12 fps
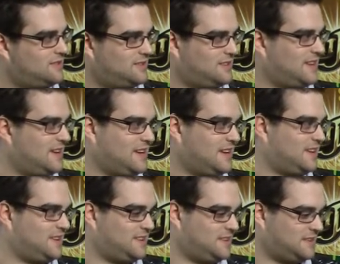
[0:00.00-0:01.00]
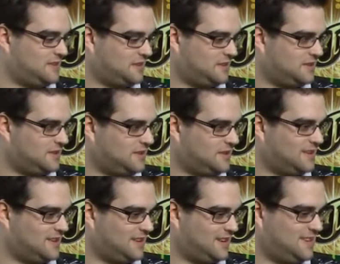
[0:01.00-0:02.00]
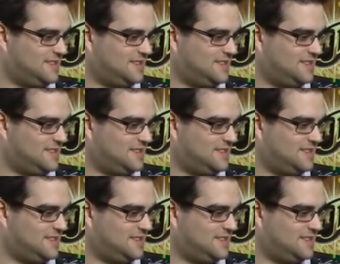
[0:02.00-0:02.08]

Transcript: This person isn't speaking.